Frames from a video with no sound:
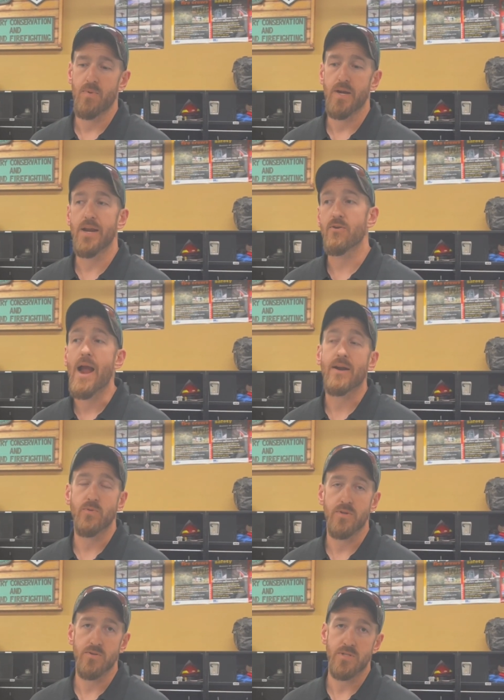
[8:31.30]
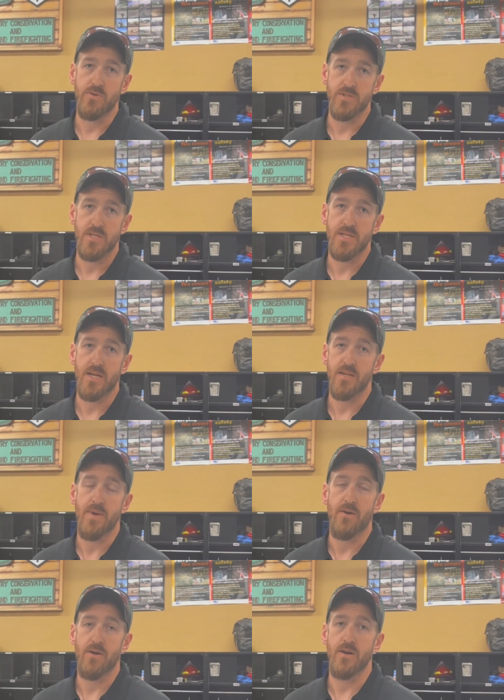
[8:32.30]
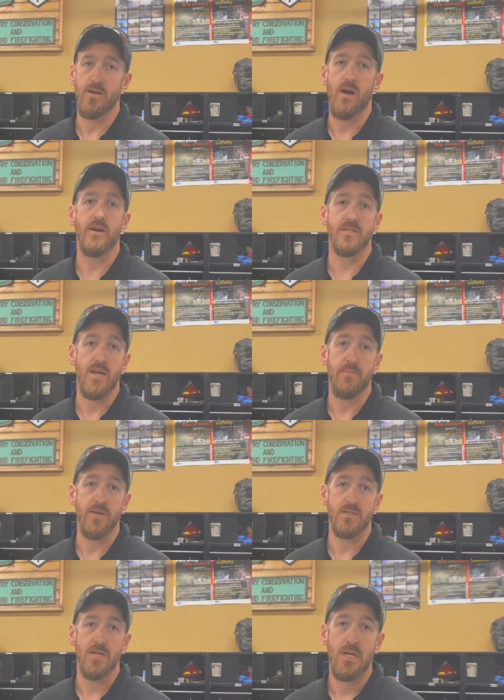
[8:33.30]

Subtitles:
interact with those students and take them out on assignments.